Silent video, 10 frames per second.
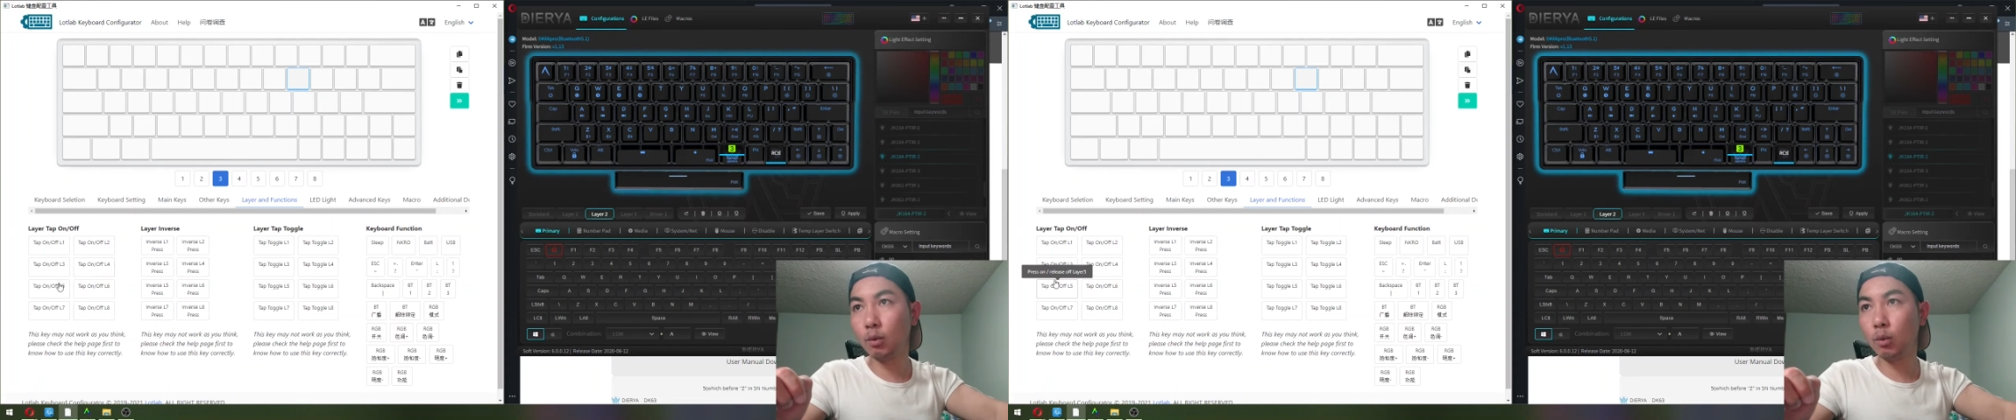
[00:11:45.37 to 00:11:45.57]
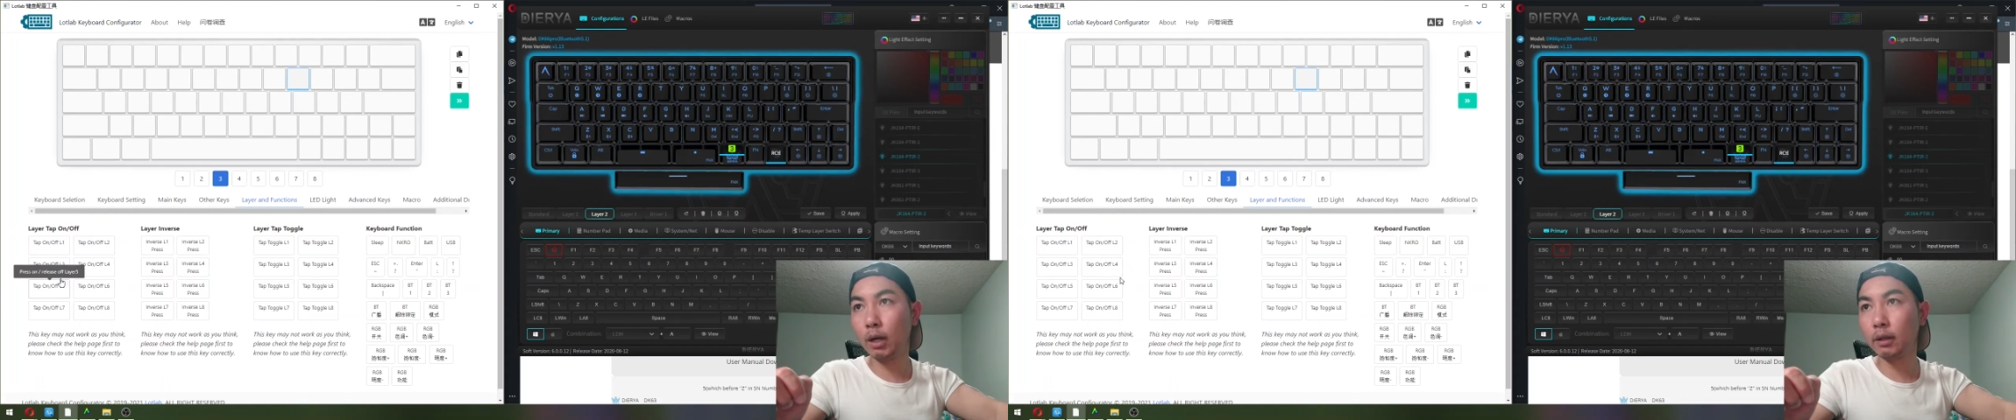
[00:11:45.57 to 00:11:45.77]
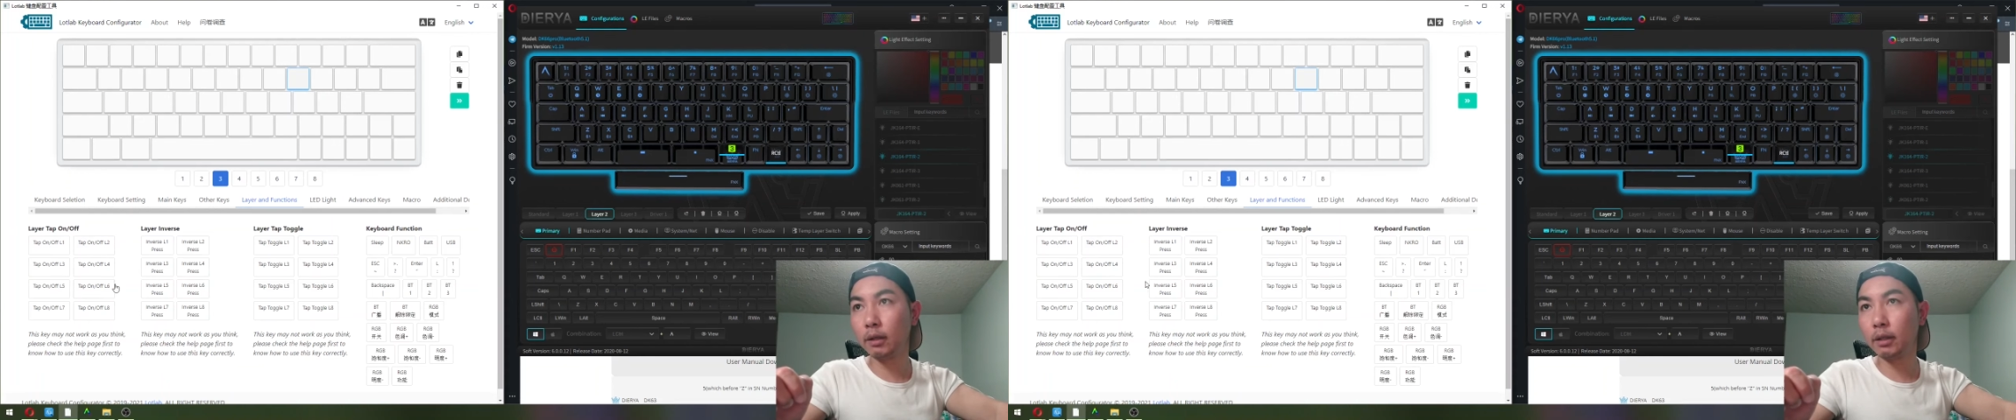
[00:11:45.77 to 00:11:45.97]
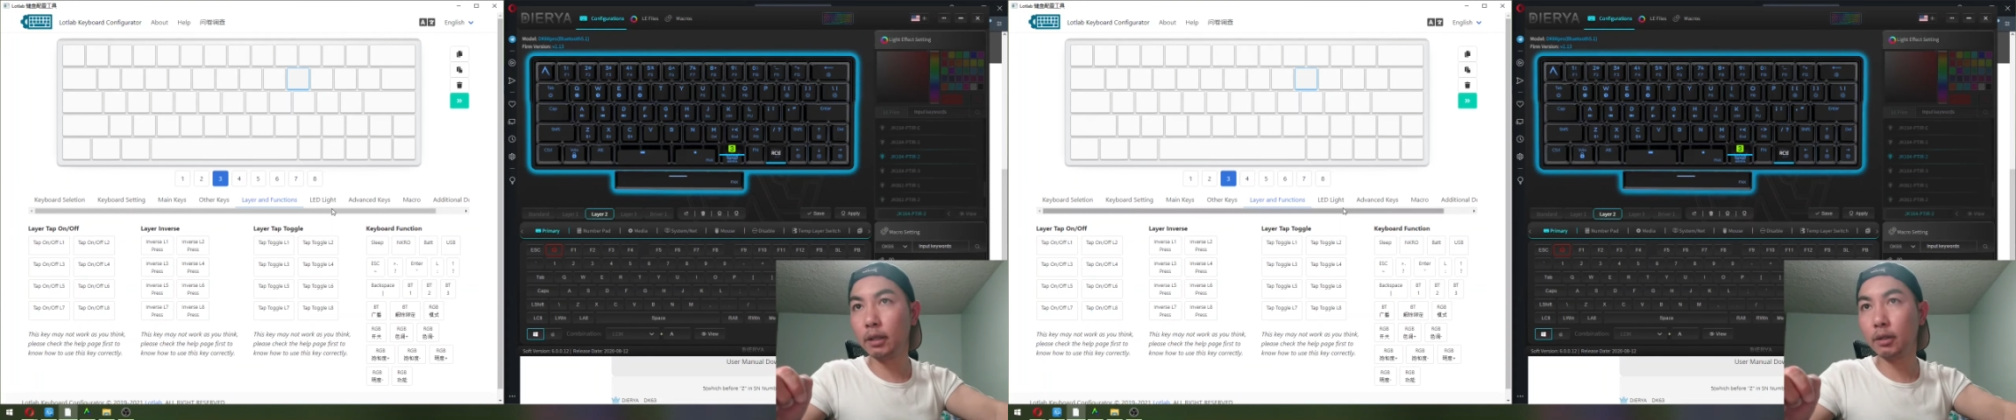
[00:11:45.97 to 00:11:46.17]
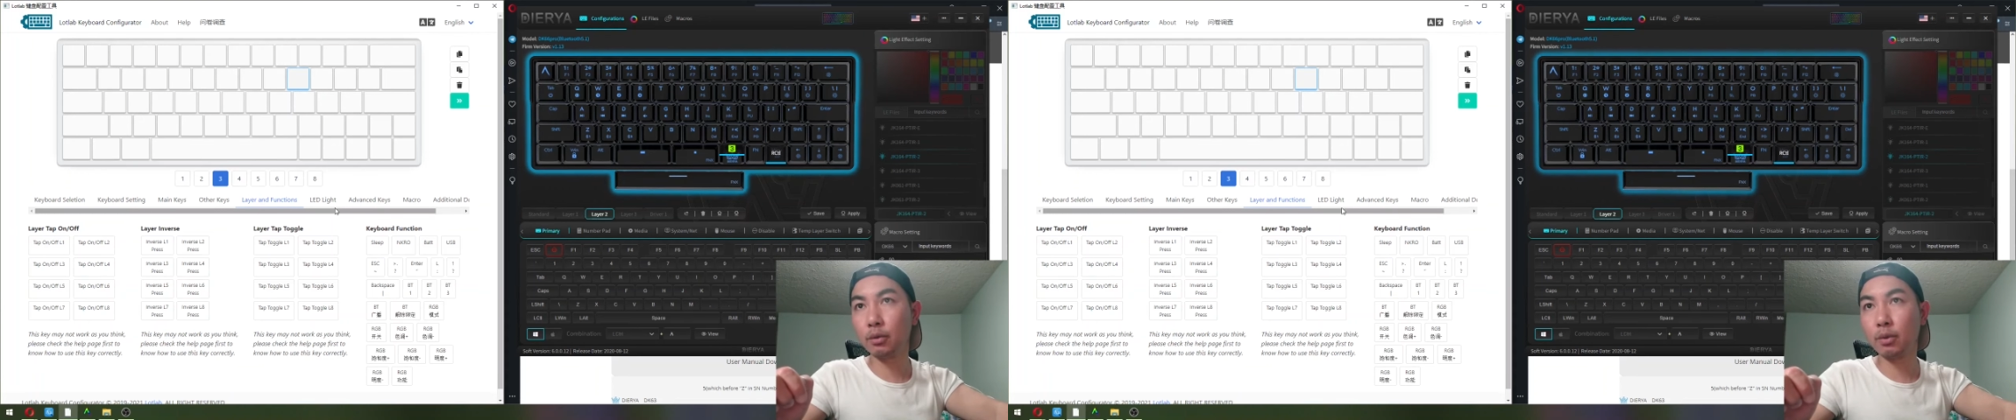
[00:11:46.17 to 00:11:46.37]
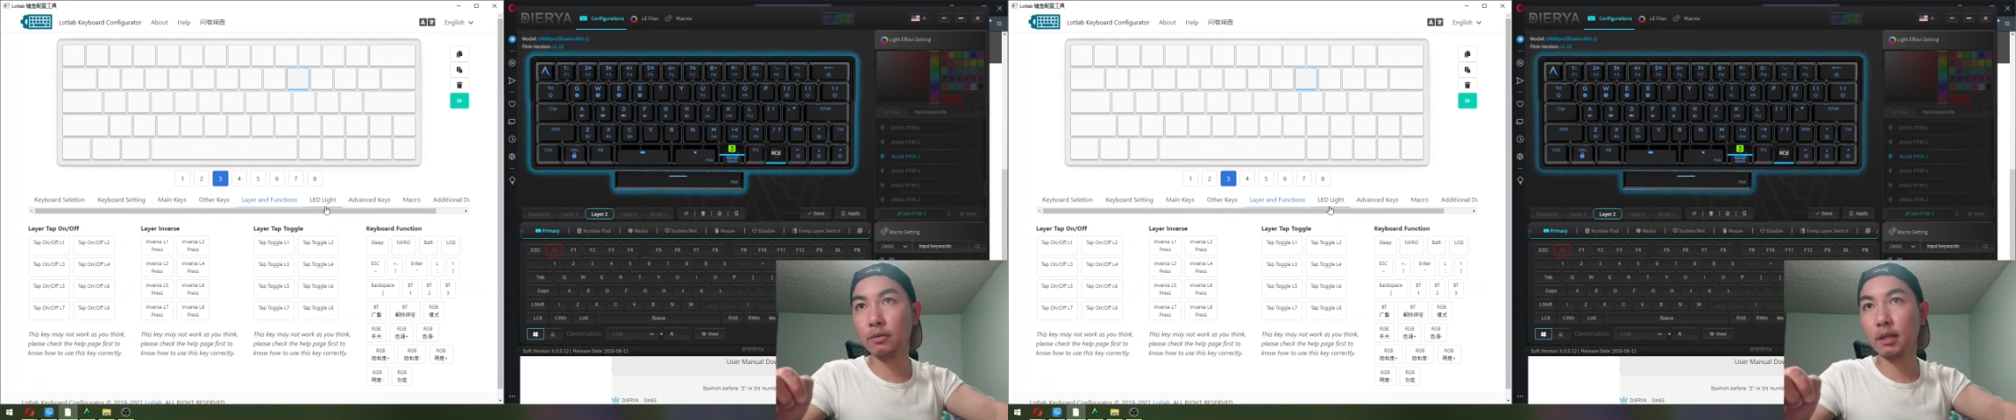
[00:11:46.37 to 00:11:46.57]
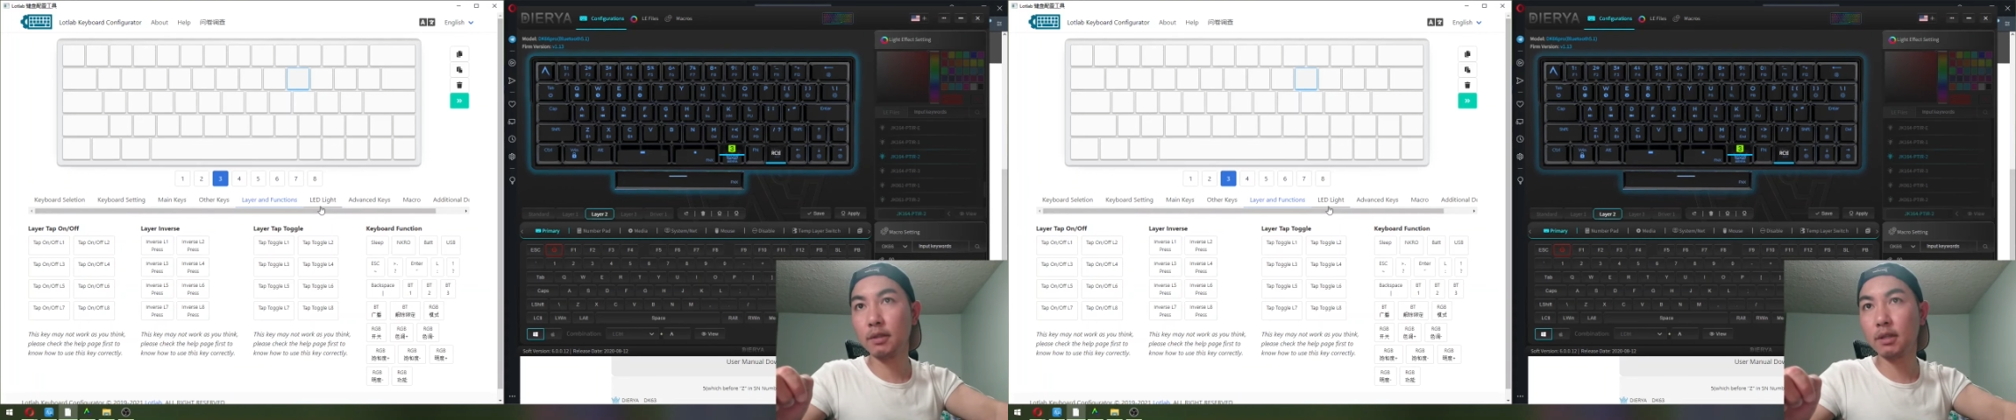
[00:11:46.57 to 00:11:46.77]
layer two, those kind of things,